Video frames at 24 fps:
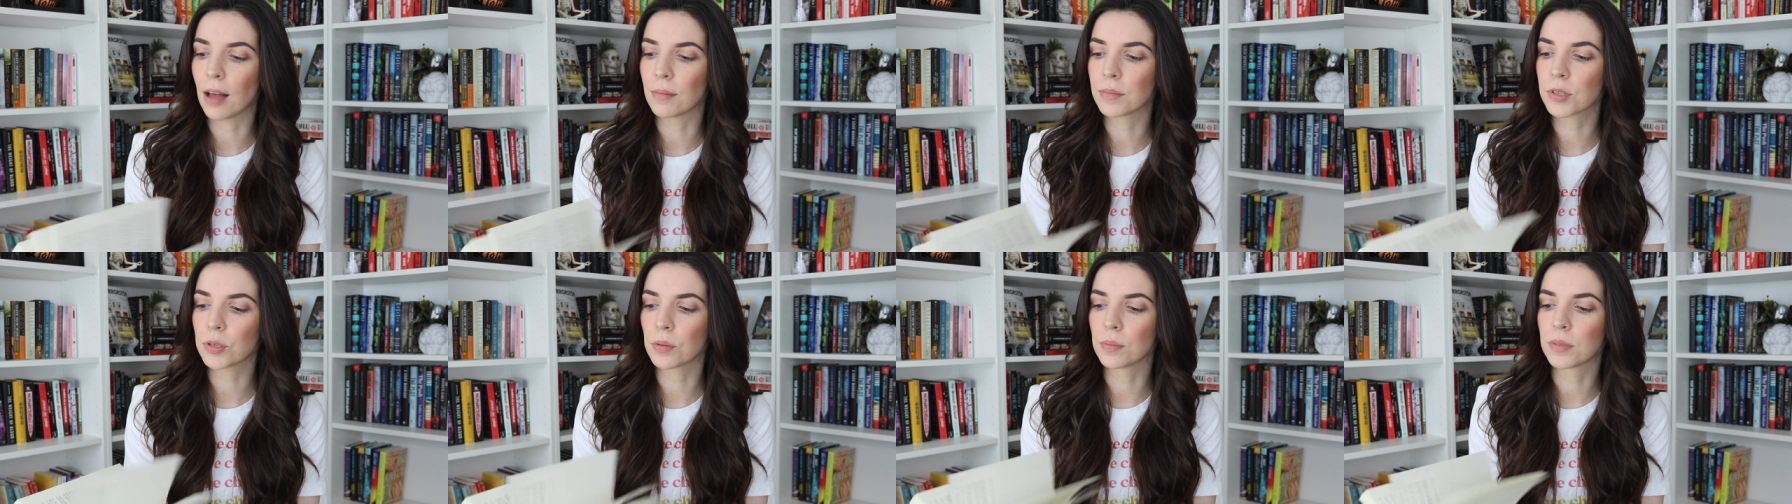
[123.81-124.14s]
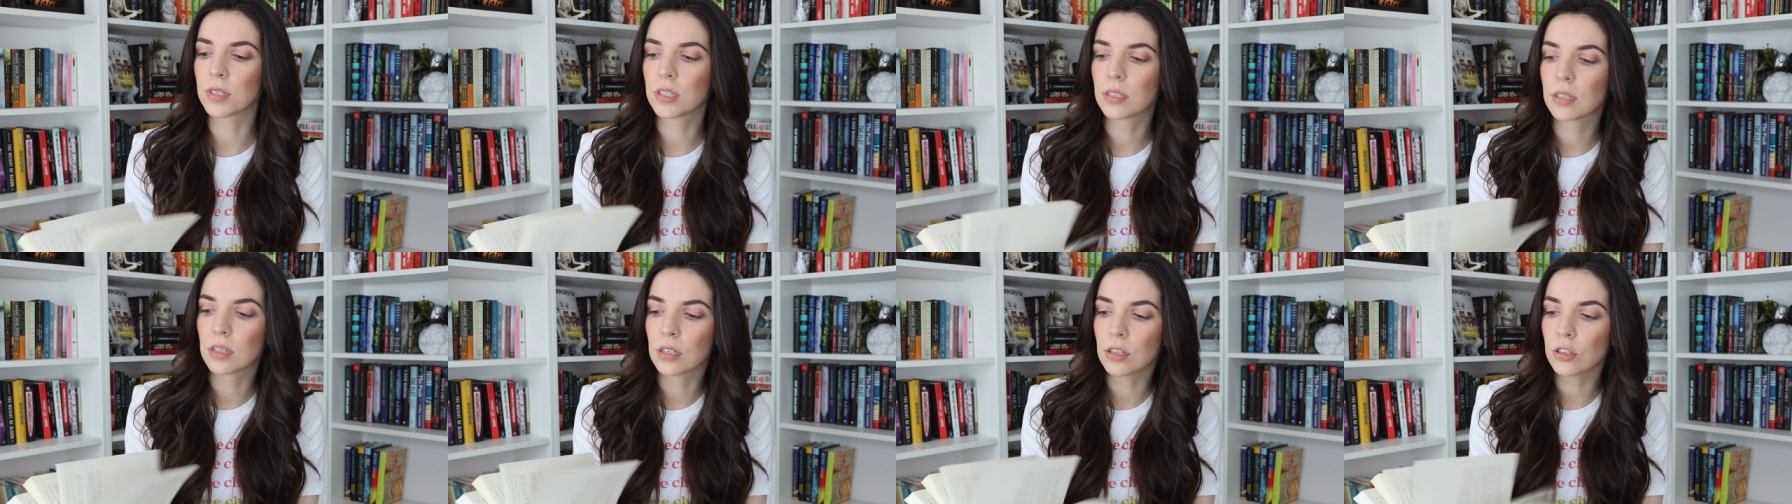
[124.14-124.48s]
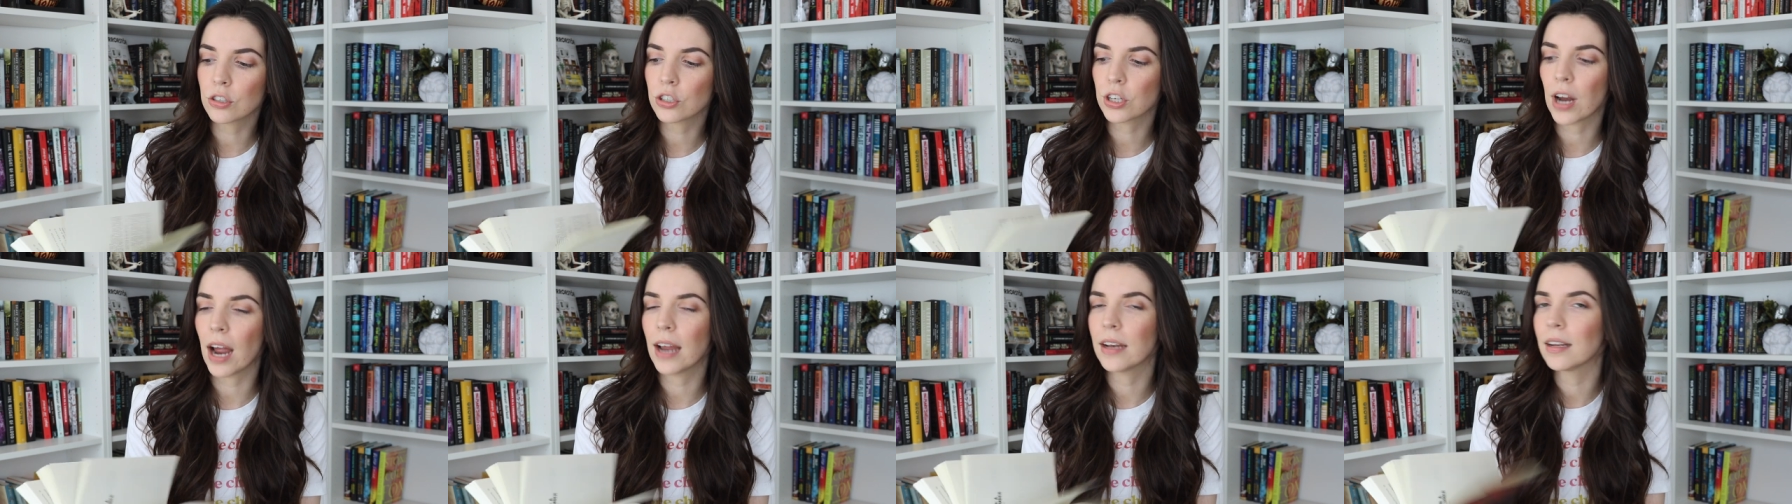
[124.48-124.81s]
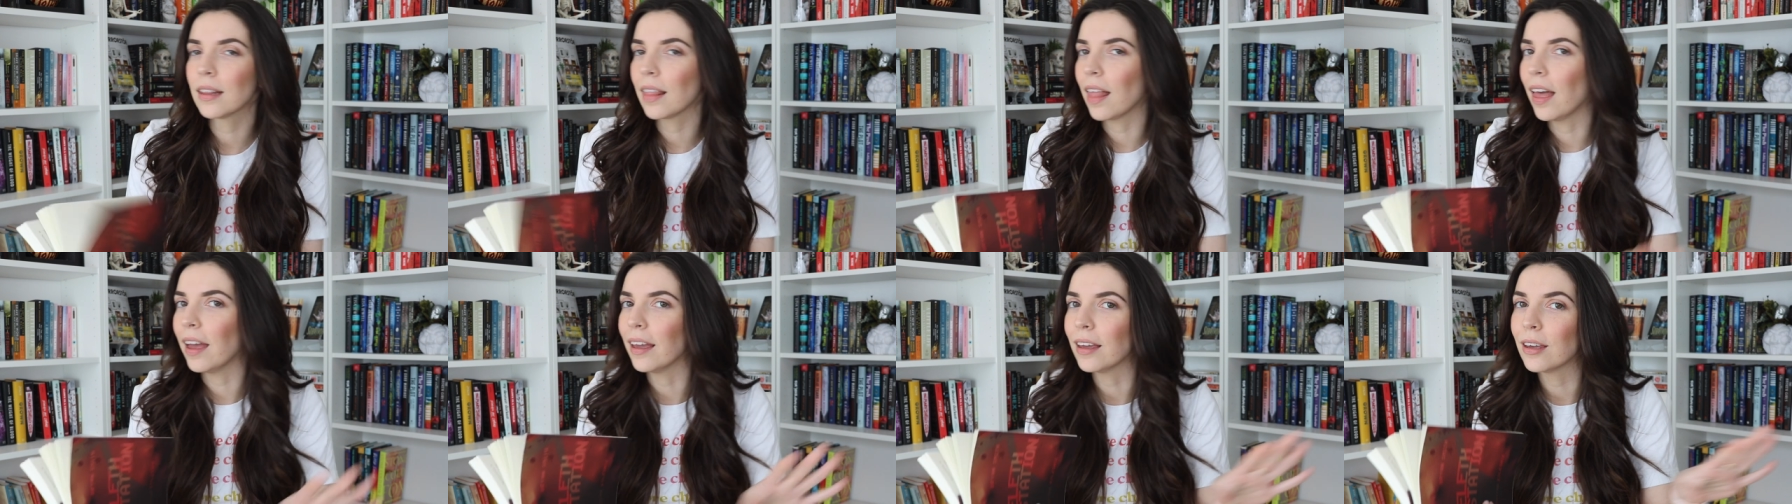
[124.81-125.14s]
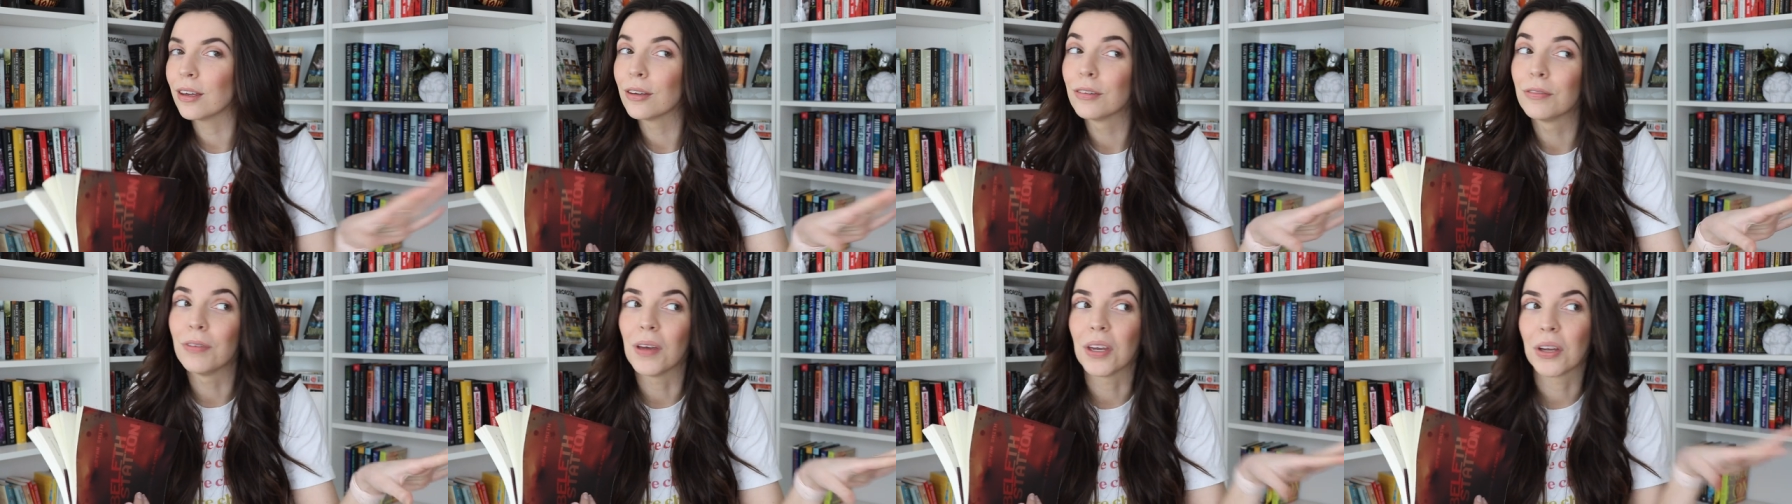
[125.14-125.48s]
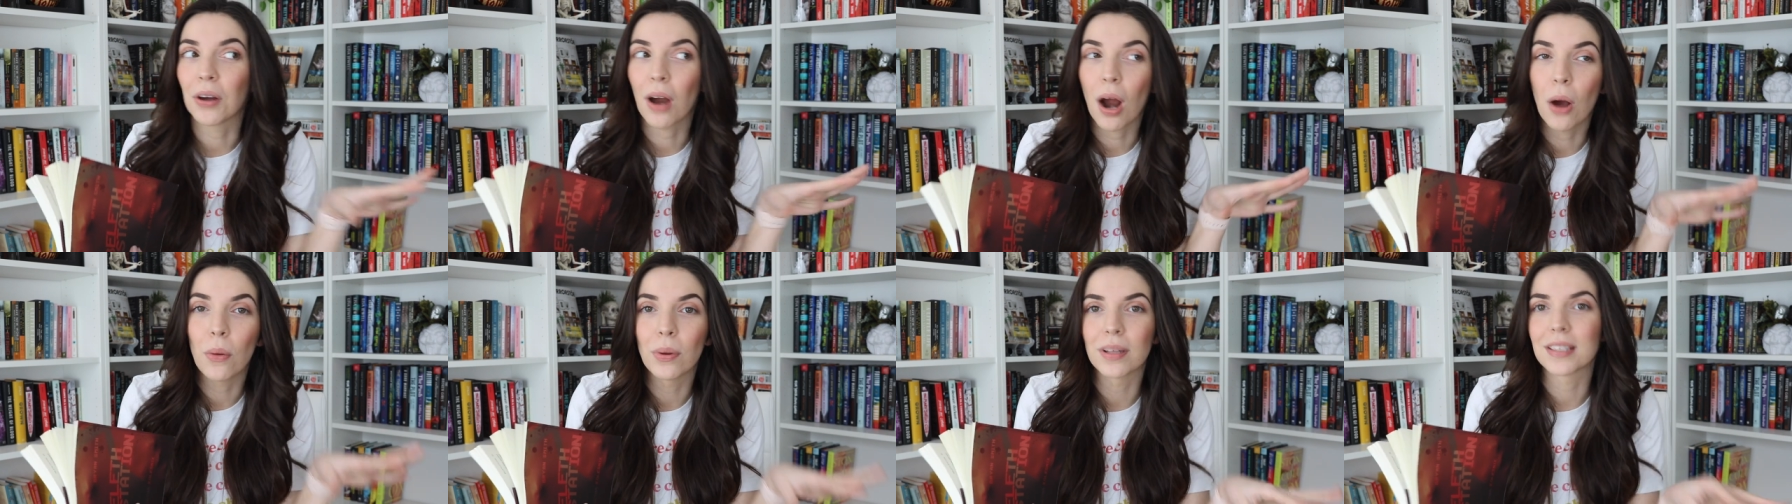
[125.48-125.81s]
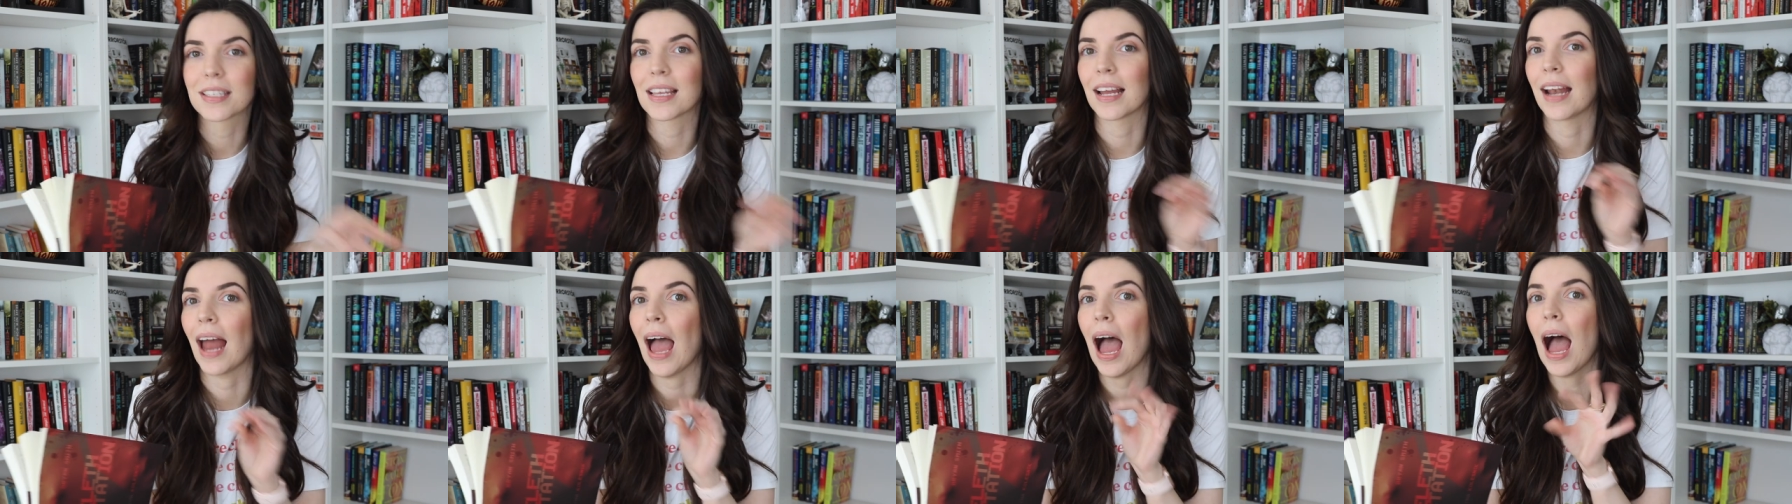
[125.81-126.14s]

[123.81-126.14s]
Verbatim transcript: so I'm still trying to like figure out what's gonna